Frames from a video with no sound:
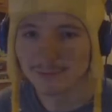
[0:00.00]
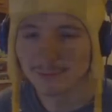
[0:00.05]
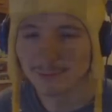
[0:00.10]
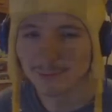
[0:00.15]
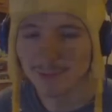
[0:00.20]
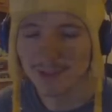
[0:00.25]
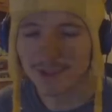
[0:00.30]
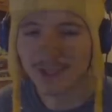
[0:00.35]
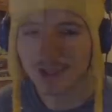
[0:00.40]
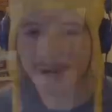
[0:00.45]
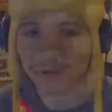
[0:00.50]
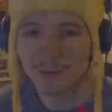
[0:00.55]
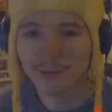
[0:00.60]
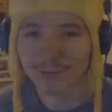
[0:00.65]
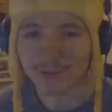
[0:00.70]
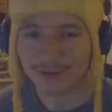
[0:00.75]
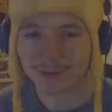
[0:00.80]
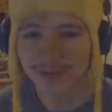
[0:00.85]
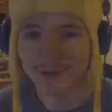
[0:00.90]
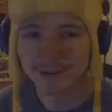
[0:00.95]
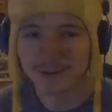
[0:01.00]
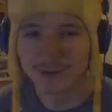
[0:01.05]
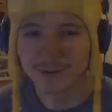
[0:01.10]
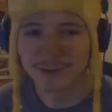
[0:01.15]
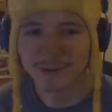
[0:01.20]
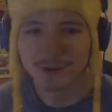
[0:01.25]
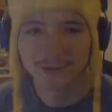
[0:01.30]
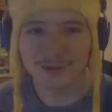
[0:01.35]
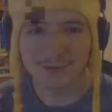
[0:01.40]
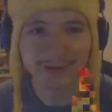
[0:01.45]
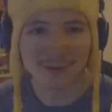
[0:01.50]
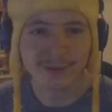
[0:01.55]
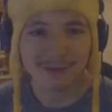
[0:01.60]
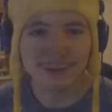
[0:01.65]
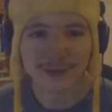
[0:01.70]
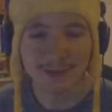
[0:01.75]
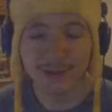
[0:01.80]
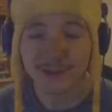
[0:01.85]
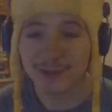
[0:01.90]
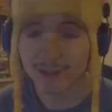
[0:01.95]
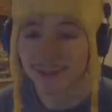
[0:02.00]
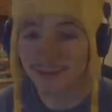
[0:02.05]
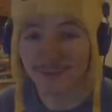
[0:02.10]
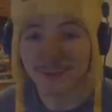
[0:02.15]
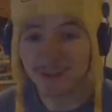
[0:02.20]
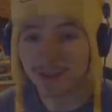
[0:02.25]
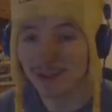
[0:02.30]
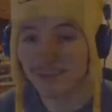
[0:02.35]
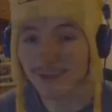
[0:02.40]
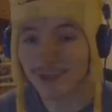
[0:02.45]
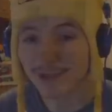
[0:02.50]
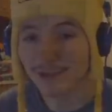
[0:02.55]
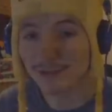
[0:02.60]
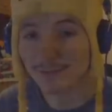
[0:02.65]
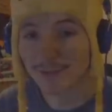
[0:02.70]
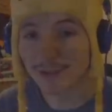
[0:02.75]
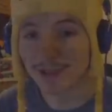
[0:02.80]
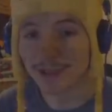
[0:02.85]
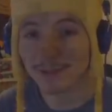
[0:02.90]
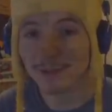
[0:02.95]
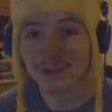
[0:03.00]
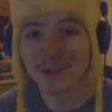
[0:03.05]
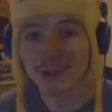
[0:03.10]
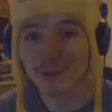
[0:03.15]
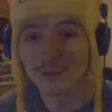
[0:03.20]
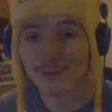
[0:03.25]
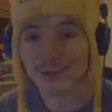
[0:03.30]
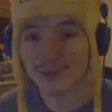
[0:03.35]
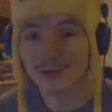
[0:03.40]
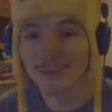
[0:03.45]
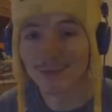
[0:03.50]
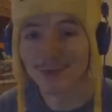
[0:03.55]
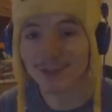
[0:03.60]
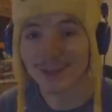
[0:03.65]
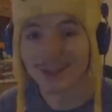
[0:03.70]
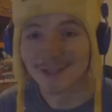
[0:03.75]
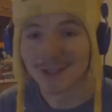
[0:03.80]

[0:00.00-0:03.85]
Where'd he go? Okay, well, he vanished. Apparently he was a ghost zombie.